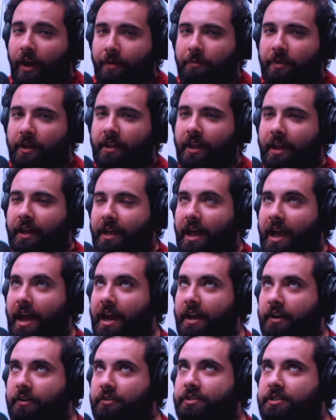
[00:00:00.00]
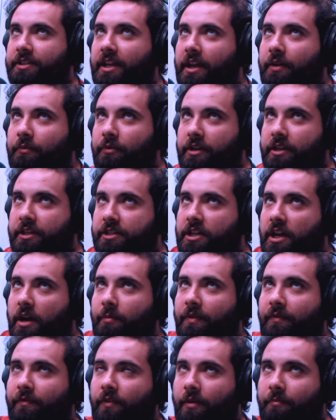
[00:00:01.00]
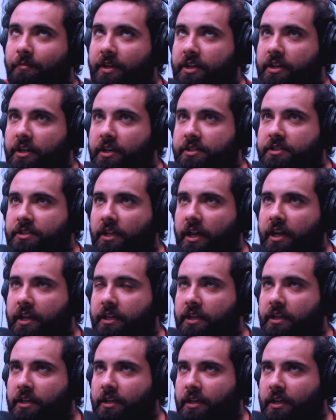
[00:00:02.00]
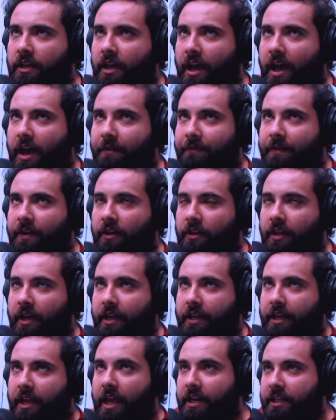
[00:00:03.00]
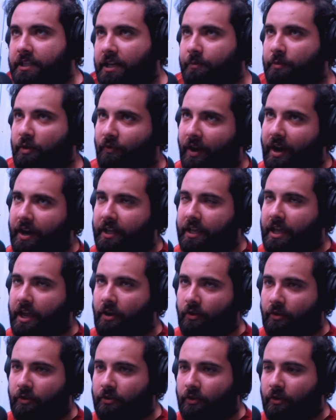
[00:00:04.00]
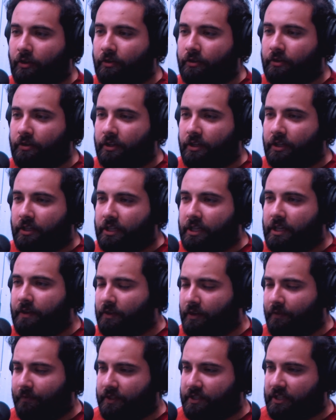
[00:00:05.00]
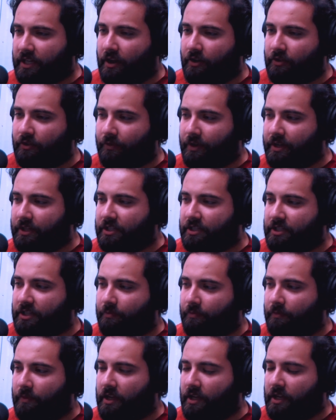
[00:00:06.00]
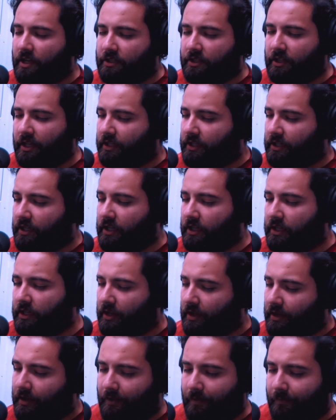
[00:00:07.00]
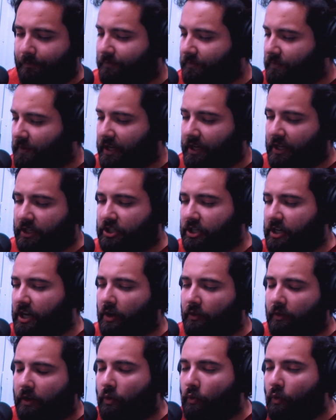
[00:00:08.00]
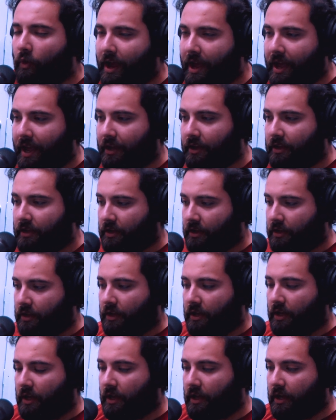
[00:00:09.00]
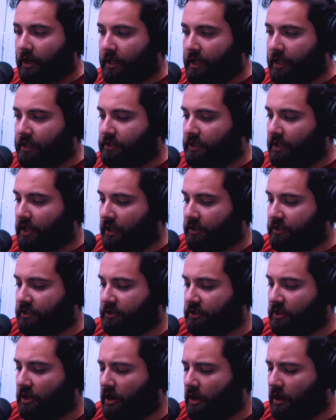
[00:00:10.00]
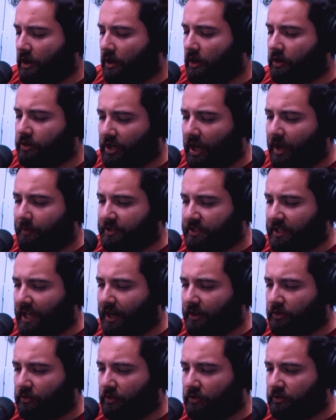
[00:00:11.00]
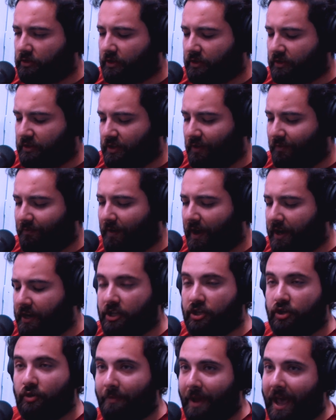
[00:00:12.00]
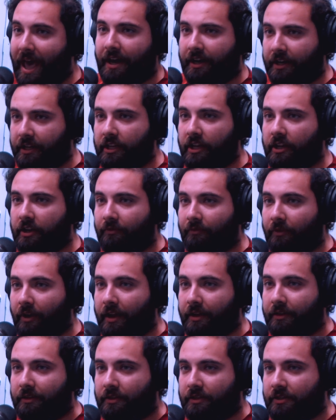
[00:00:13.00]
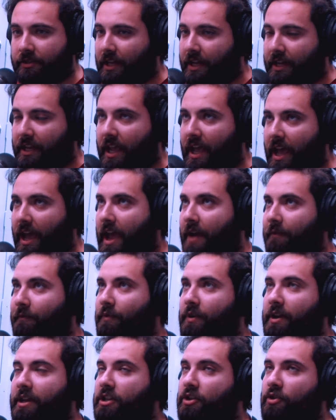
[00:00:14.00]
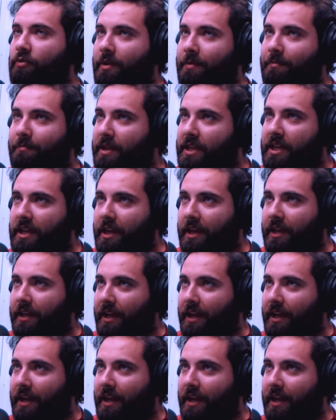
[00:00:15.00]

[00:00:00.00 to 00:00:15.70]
but like I understand where he's coming from because like I feel like anytime you write a character, even if it's a character written like in like a generic way, it's us. Our job as actors to find a humanity in it, right? Because like every human being